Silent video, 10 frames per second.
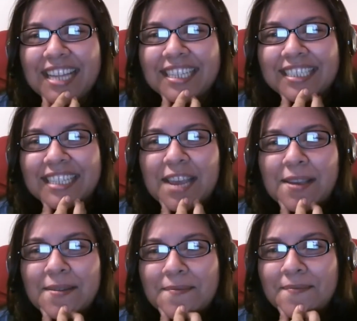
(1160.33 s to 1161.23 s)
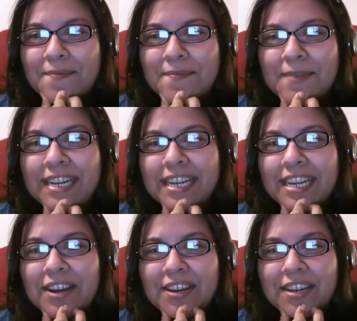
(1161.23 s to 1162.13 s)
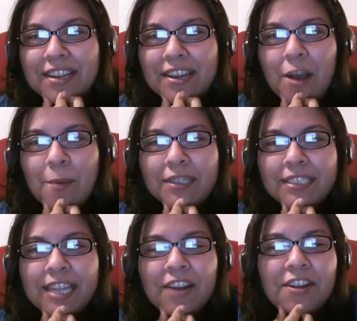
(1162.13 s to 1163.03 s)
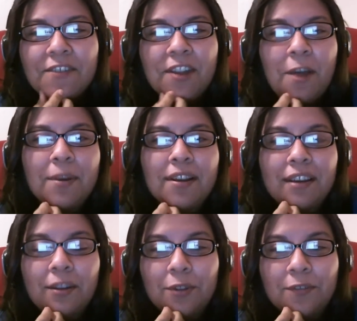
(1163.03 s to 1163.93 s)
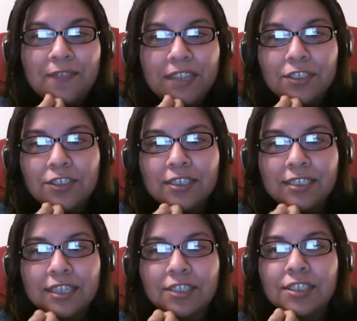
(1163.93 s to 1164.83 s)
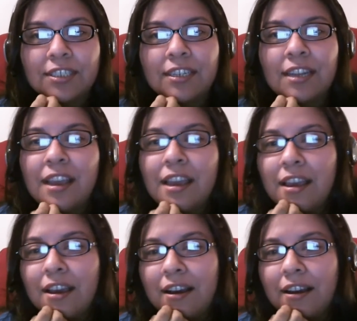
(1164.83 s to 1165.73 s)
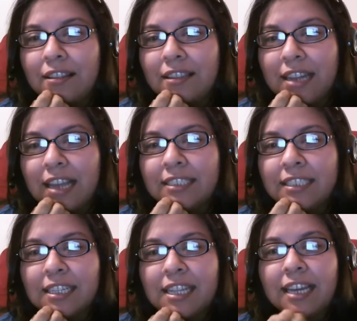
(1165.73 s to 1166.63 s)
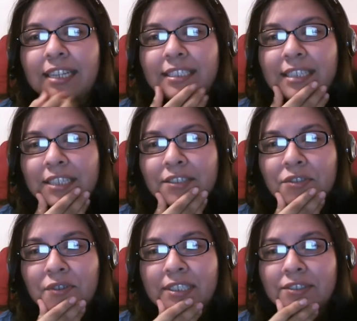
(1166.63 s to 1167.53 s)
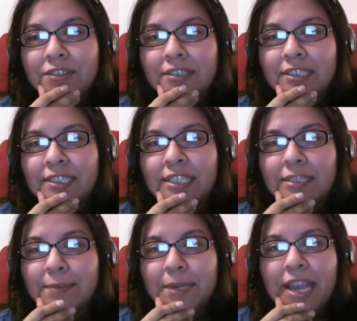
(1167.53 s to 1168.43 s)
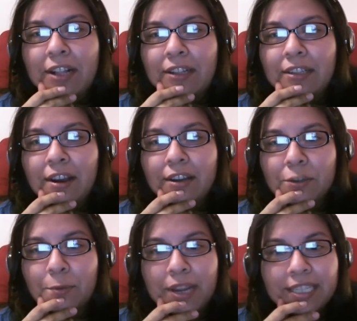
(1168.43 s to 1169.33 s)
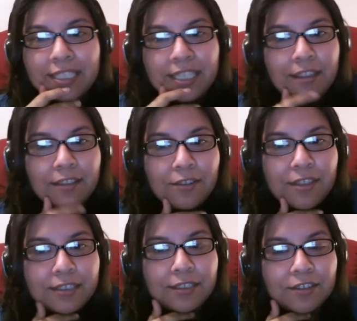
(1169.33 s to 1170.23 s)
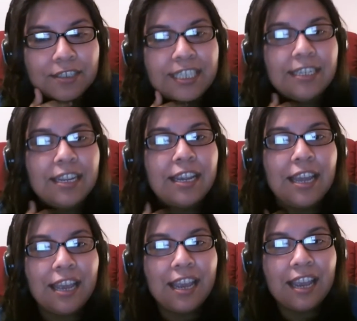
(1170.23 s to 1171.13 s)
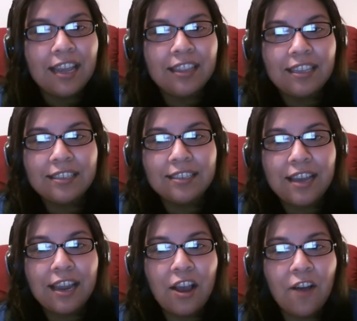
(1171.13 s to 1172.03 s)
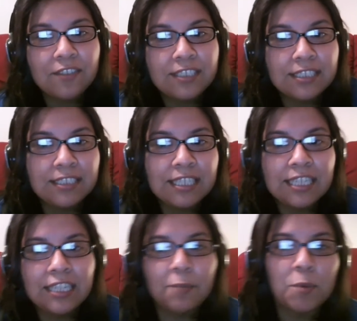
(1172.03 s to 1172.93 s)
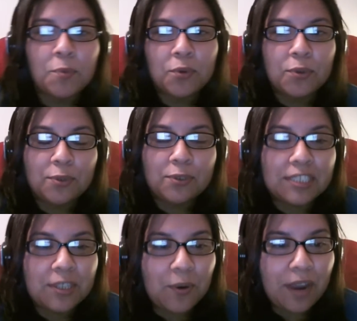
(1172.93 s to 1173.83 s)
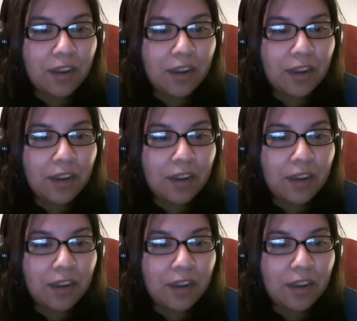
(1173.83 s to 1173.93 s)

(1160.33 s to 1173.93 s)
as a meeting on anomalous aerial phenomena and will feature a discussion on the Nazca lines and extraterrestrials. It is being held October 18th, 2013 at the Deny offices in Lima, Peru. So